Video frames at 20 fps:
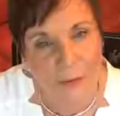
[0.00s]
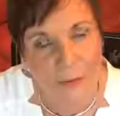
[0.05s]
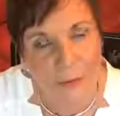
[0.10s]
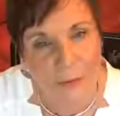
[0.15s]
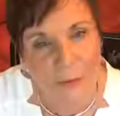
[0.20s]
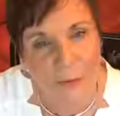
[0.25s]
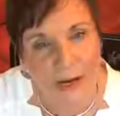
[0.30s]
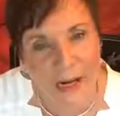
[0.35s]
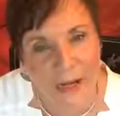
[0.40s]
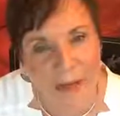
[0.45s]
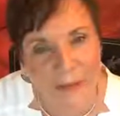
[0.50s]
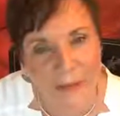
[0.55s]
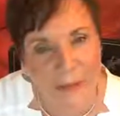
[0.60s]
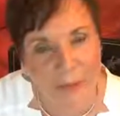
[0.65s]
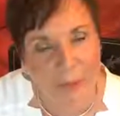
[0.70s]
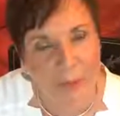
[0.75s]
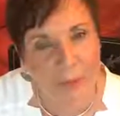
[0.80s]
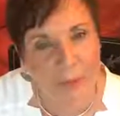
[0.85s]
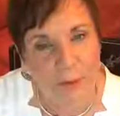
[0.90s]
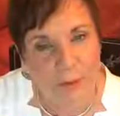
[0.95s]
ran the
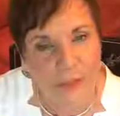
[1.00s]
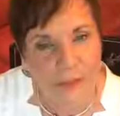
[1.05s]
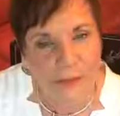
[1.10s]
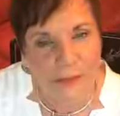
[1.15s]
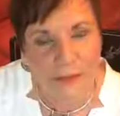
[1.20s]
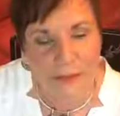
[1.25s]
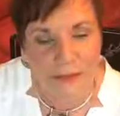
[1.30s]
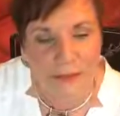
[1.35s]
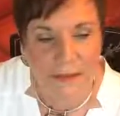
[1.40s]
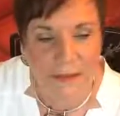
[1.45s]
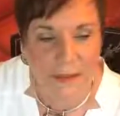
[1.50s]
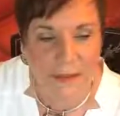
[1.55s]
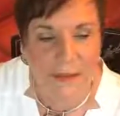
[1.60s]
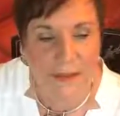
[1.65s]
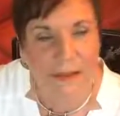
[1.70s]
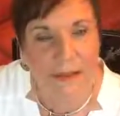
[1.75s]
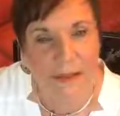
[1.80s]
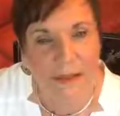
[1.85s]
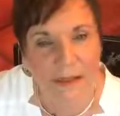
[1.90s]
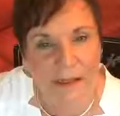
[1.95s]

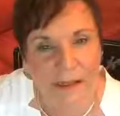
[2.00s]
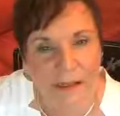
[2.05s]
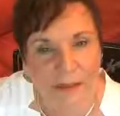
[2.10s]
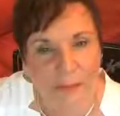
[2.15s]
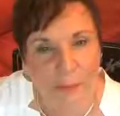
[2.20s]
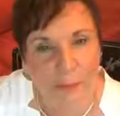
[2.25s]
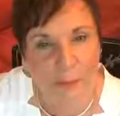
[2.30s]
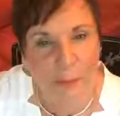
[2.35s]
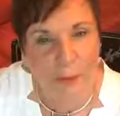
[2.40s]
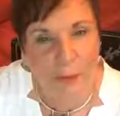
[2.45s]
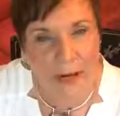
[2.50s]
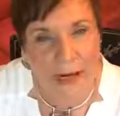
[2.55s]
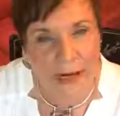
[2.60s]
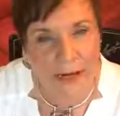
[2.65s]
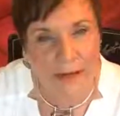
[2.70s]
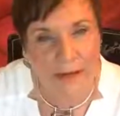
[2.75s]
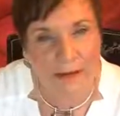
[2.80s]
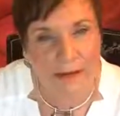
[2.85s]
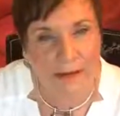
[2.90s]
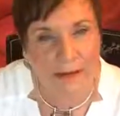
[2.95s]
Princeton
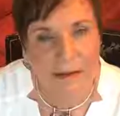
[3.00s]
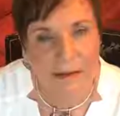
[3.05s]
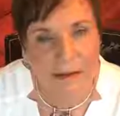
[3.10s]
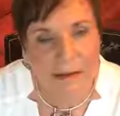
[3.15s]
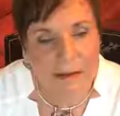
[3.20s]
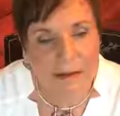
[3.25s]
Brain